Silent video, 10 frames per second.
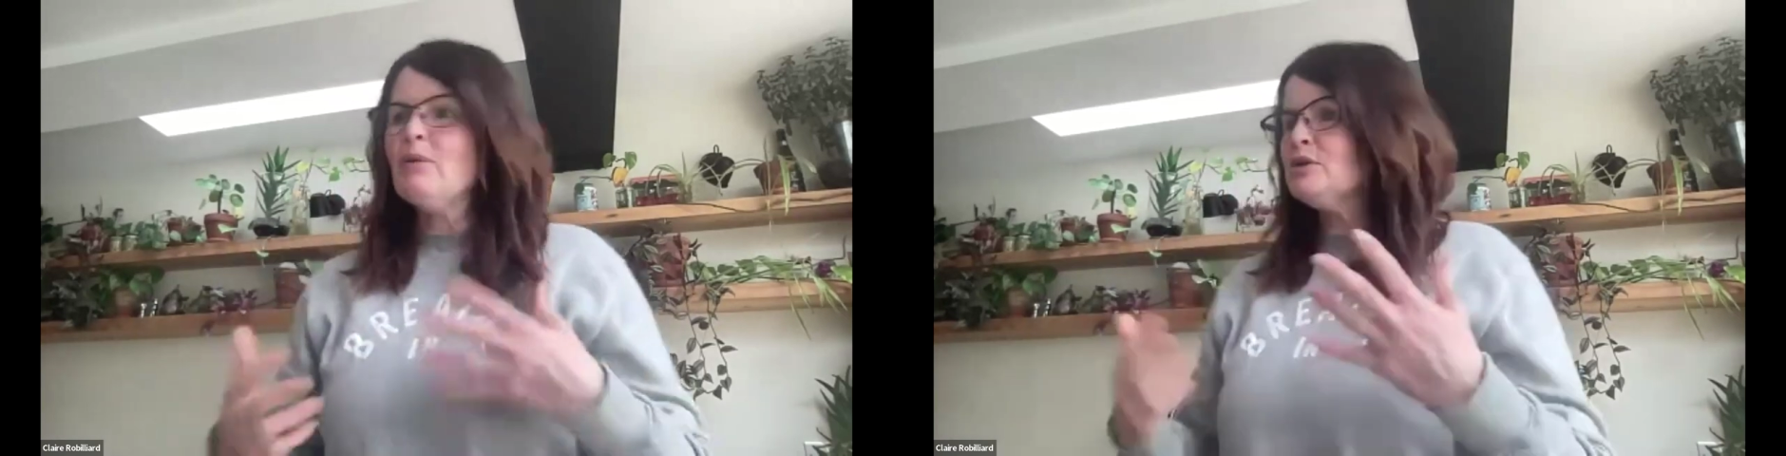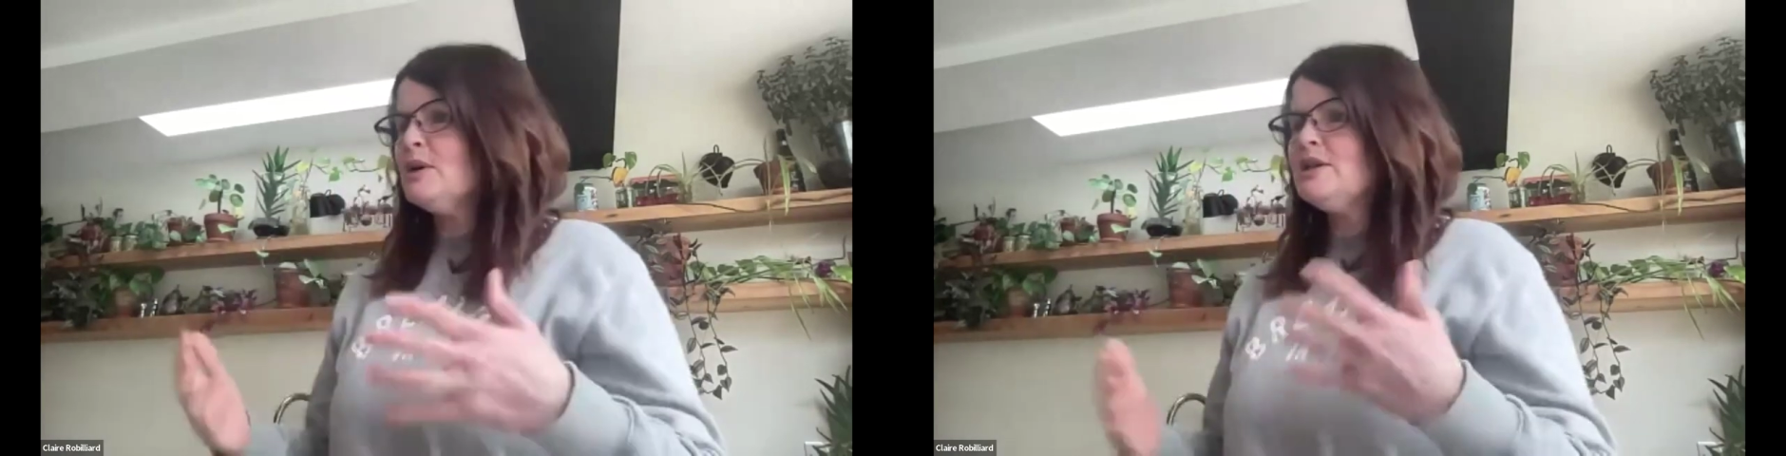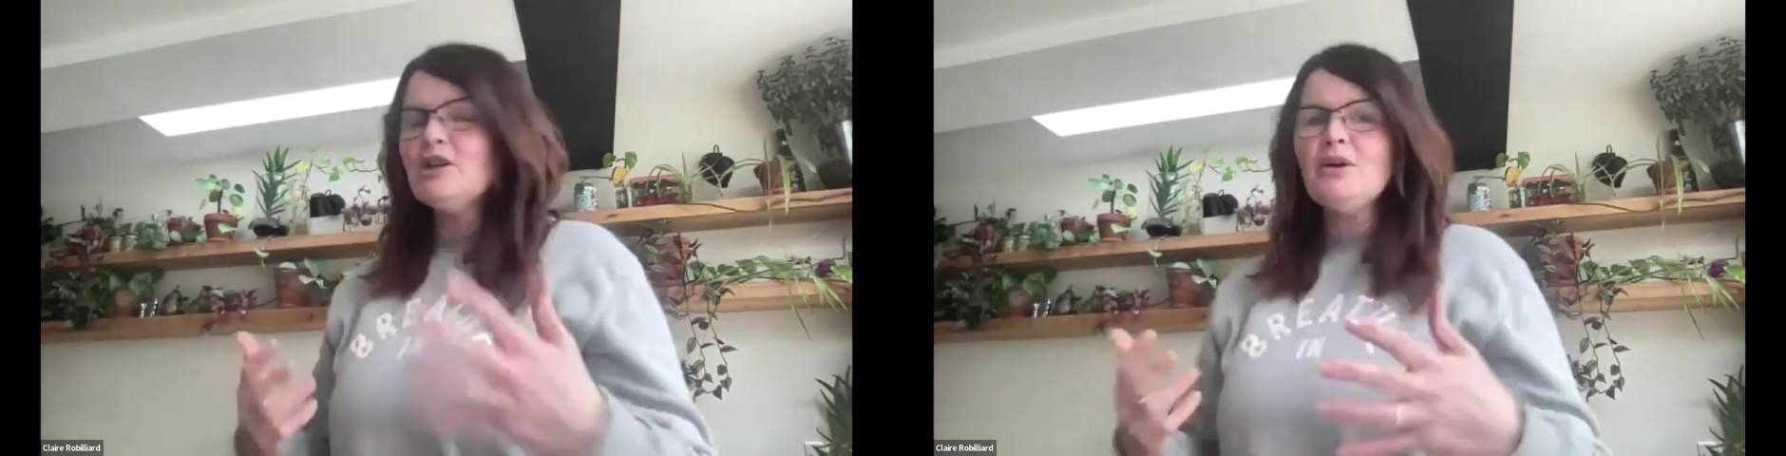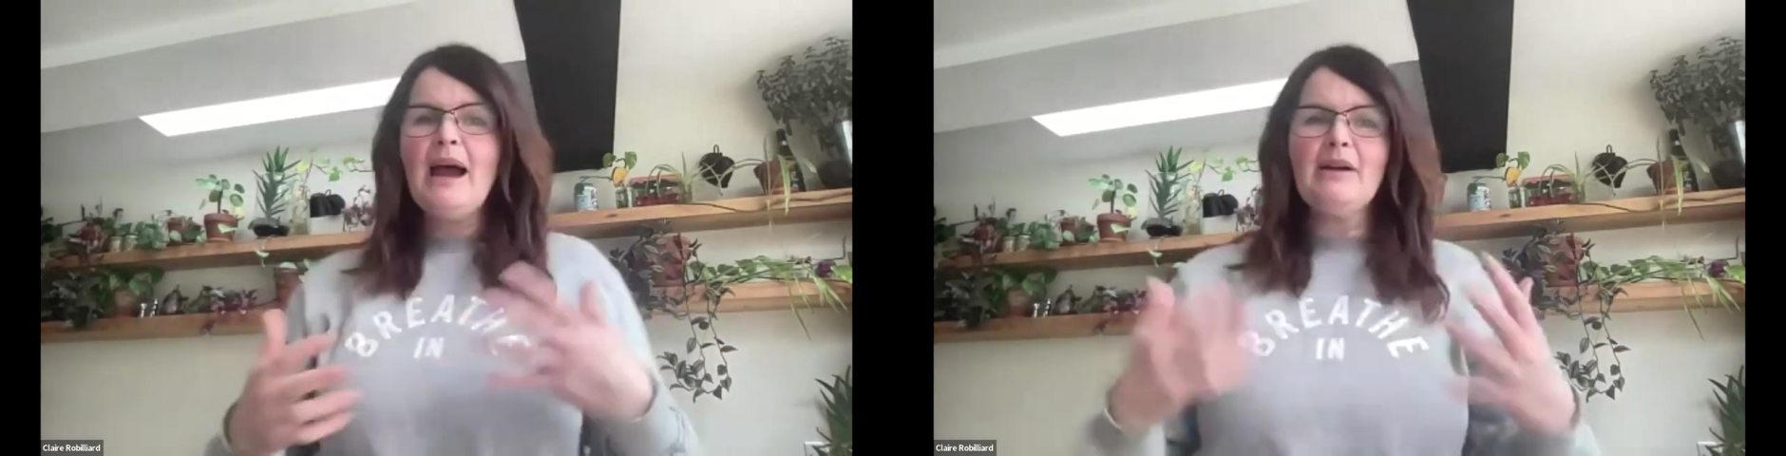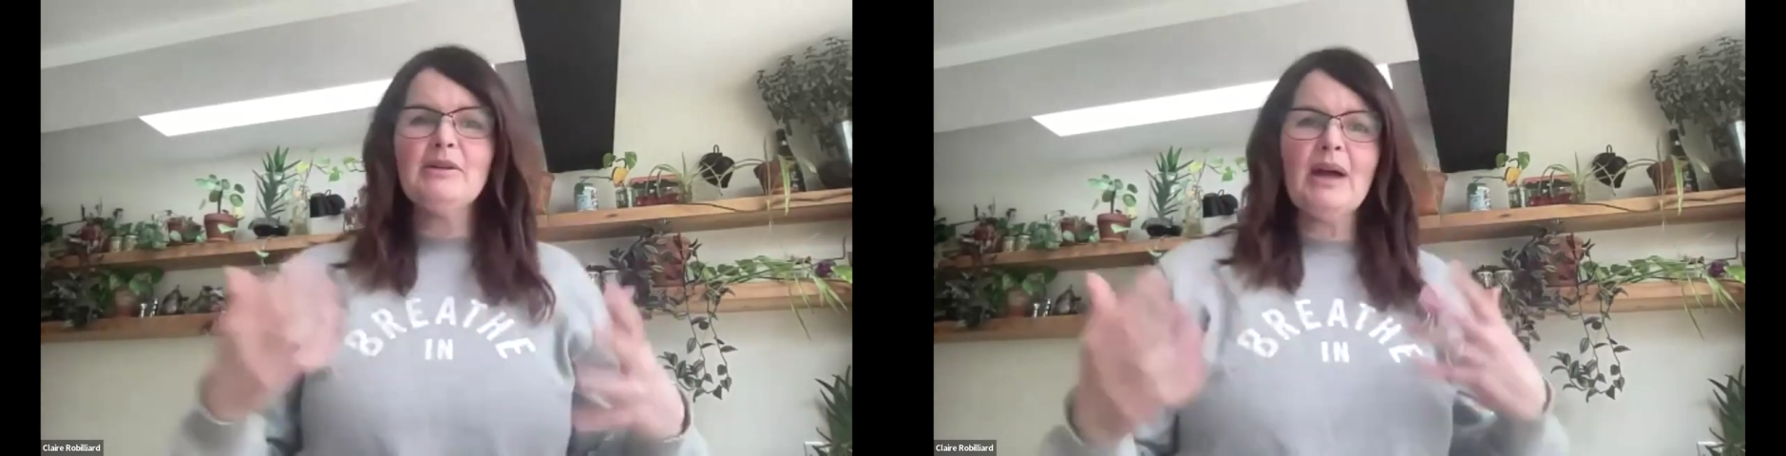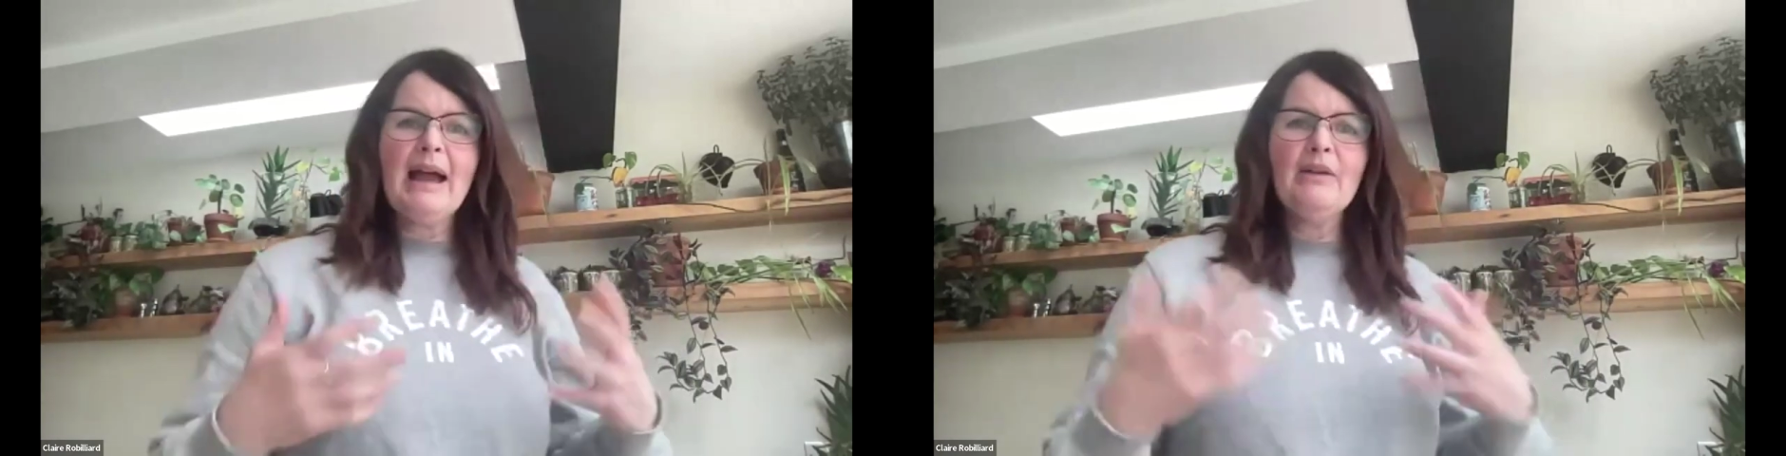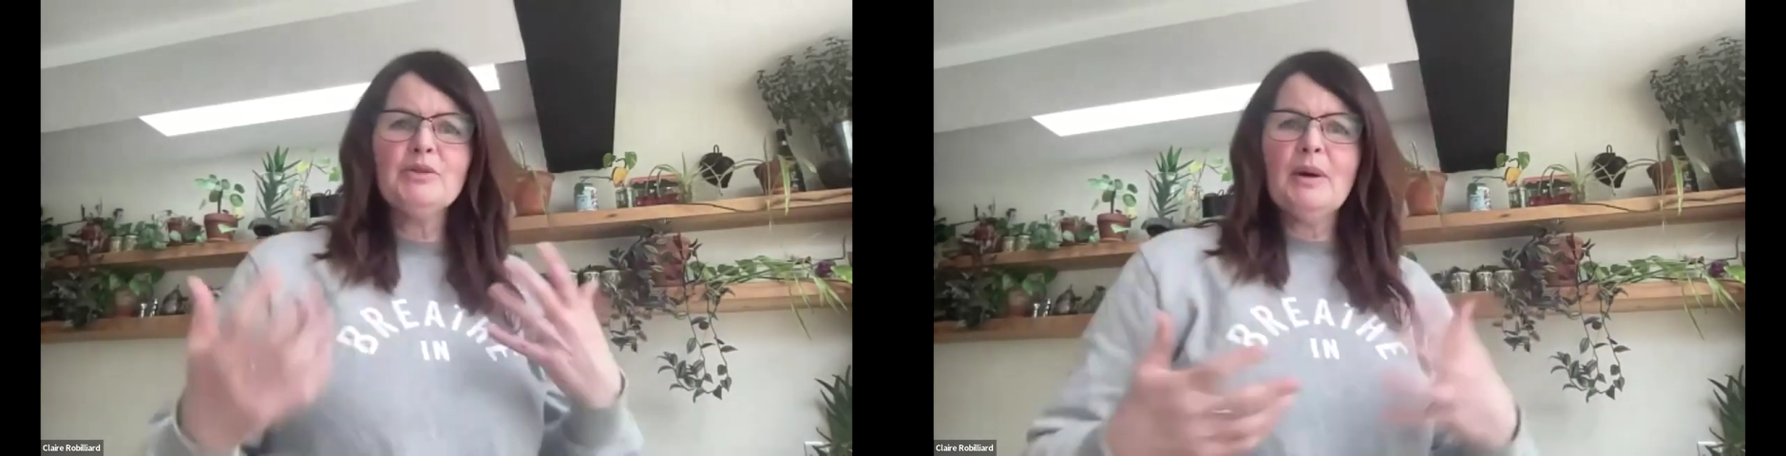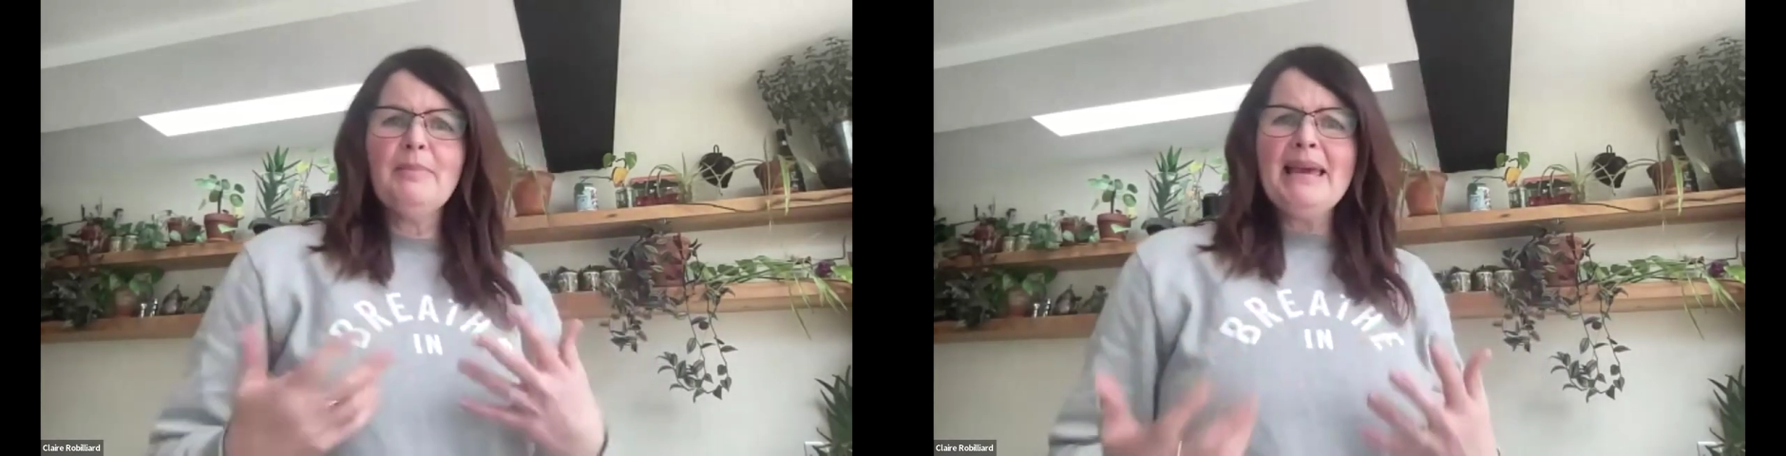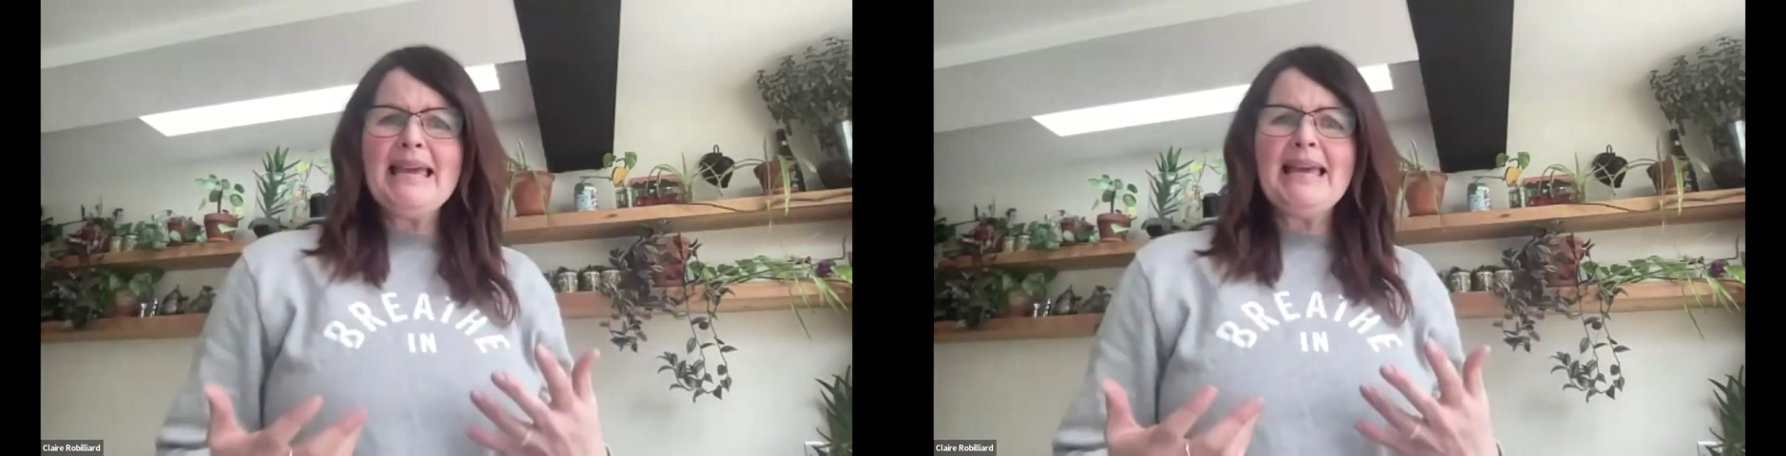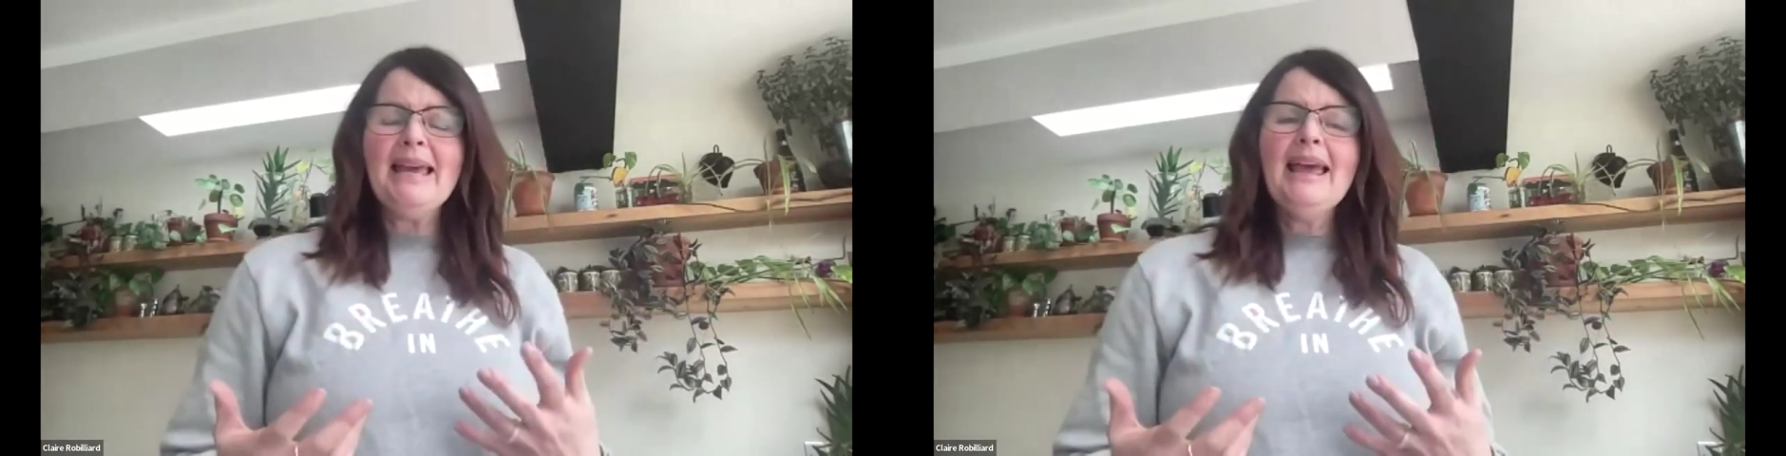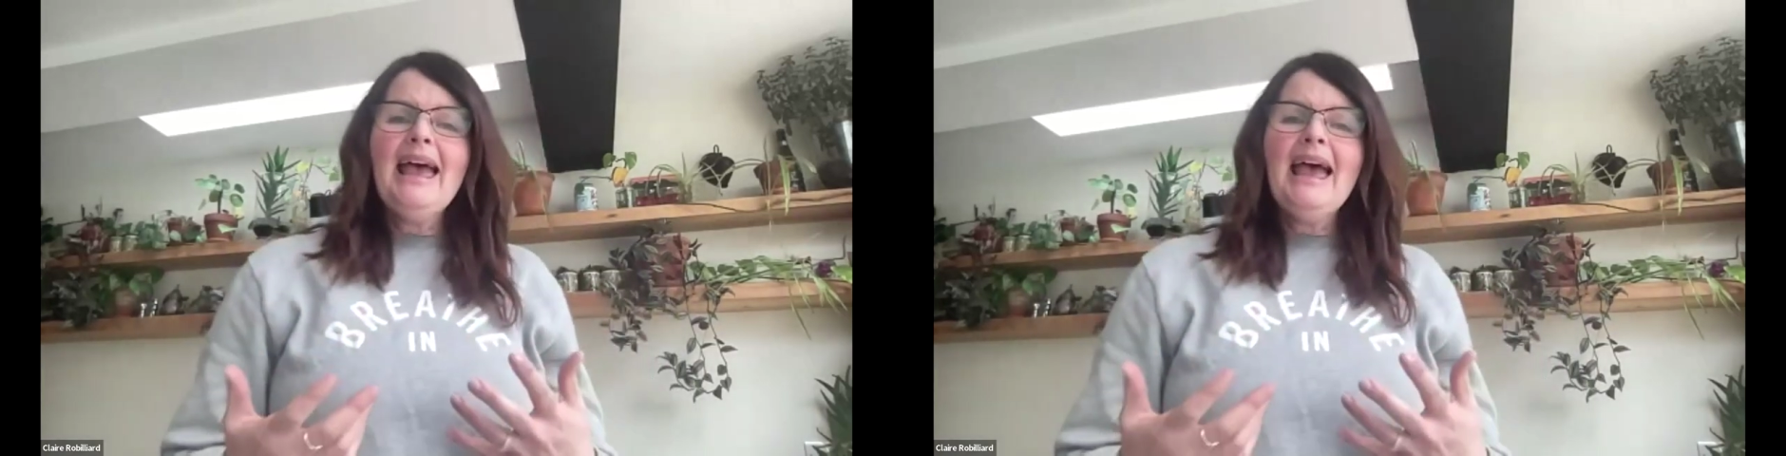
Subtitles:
What do I do? How do I be?